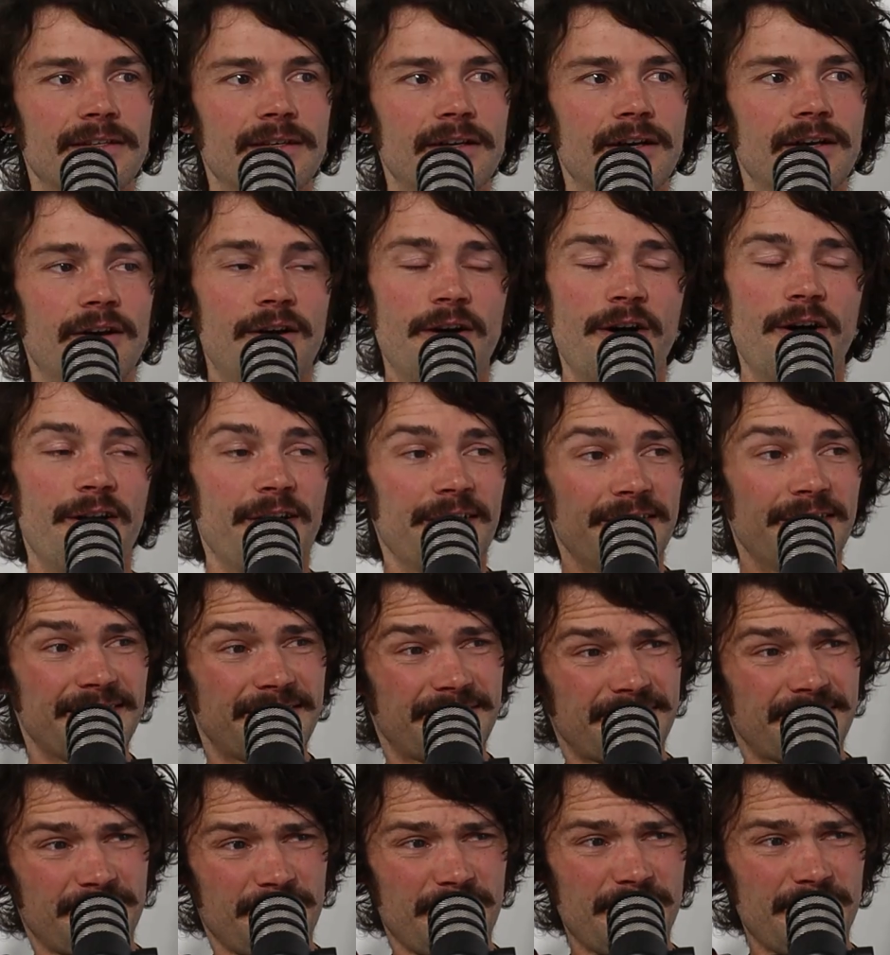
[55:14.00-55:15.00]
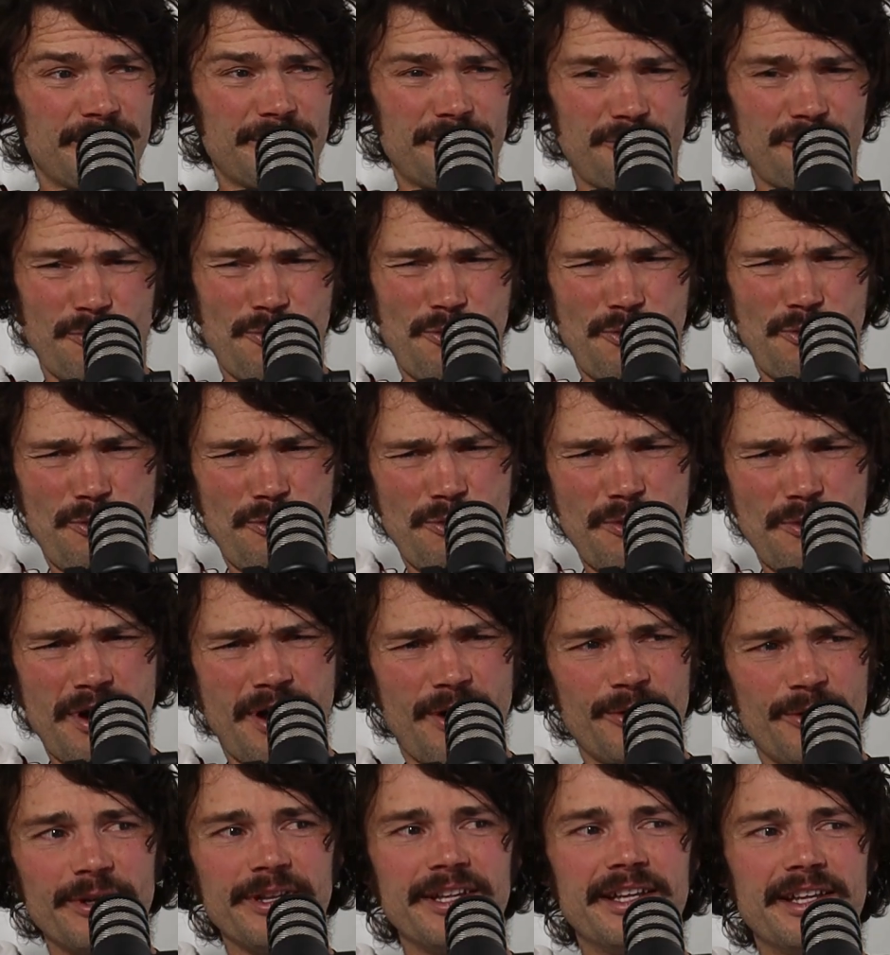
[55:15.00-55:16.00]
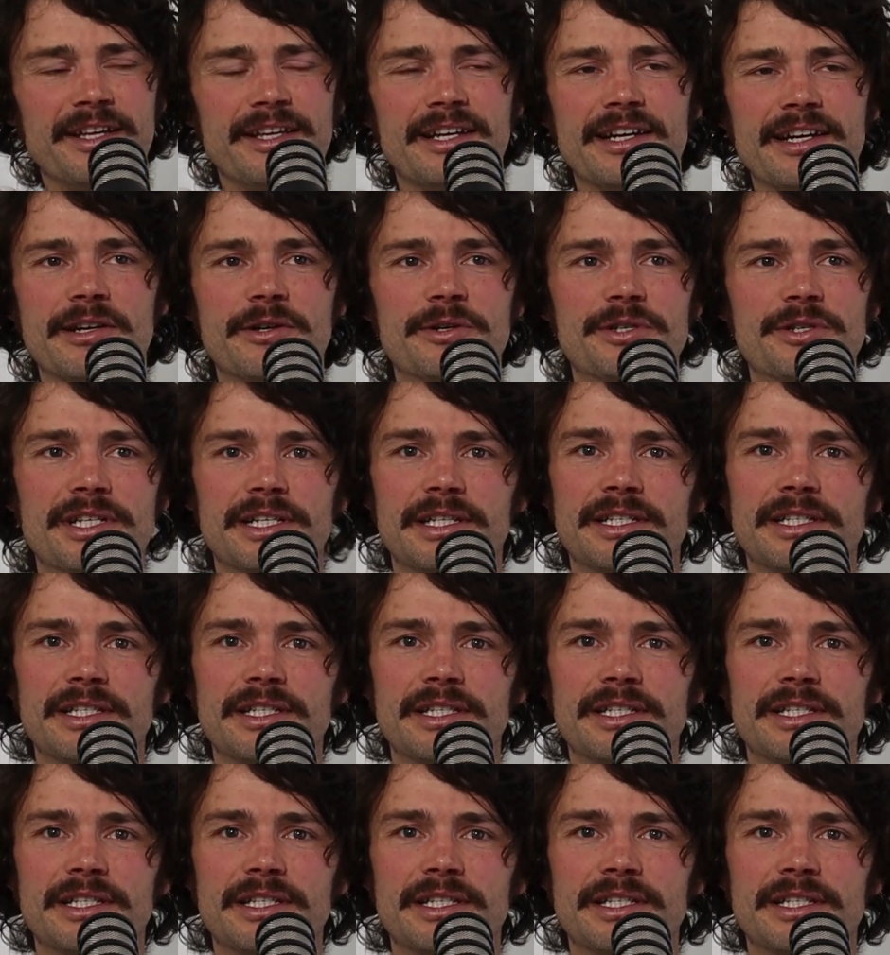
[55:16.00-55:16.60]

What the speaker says: oh, it's wildly encouraging.